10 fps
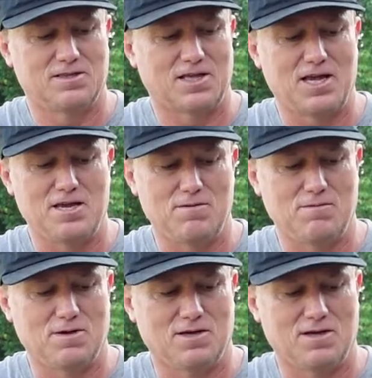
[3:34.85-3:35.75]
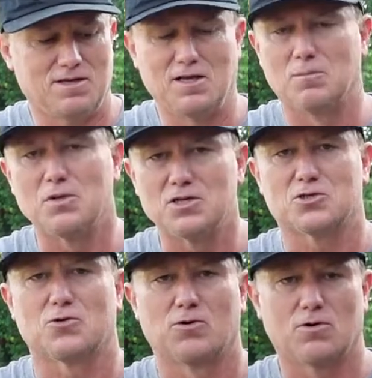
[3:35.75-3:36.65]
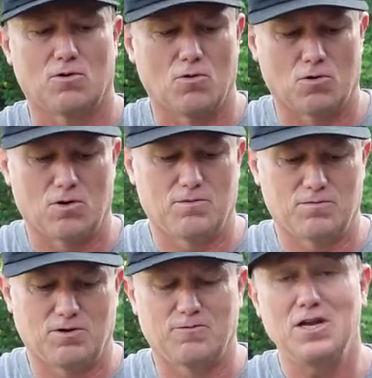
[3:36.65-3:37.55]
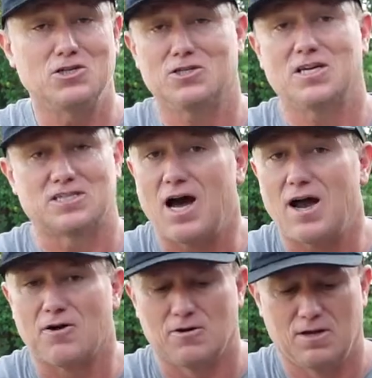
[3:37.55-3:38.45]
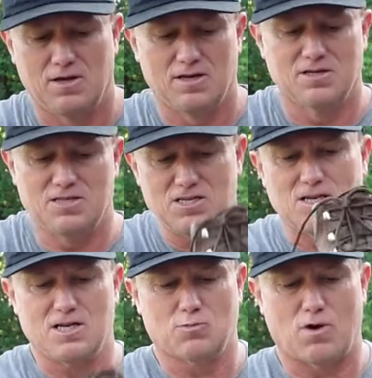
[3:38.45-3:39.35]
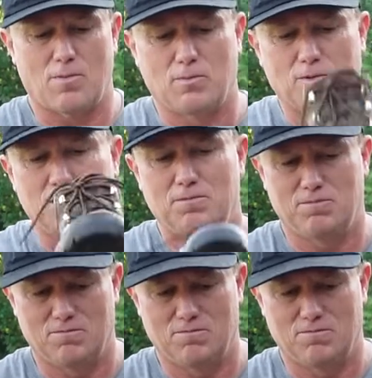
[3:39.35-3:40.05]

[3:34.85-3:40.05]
they get a blister or their feet just get tired, because these things probably